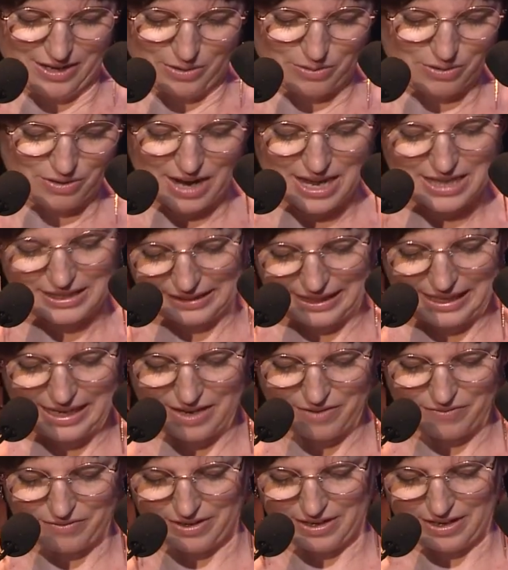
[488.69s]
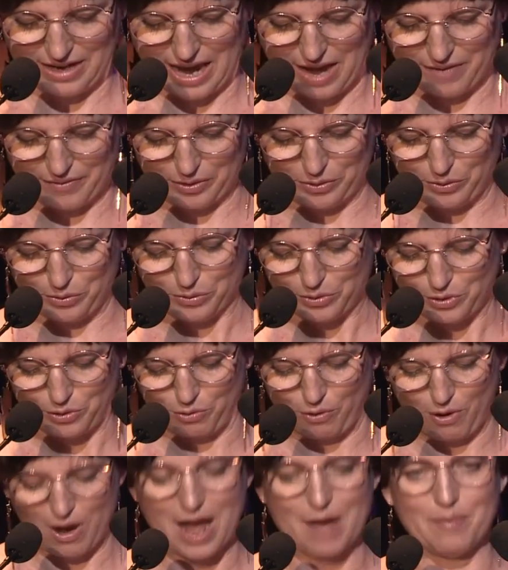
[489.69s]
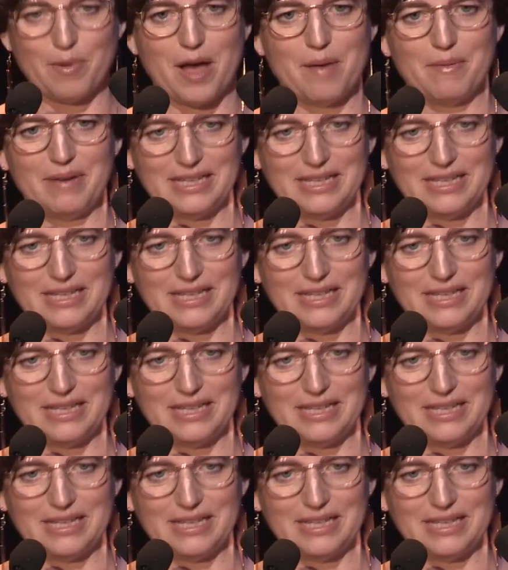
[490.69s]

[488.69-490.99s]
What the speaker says: Could I leave and have a good cry by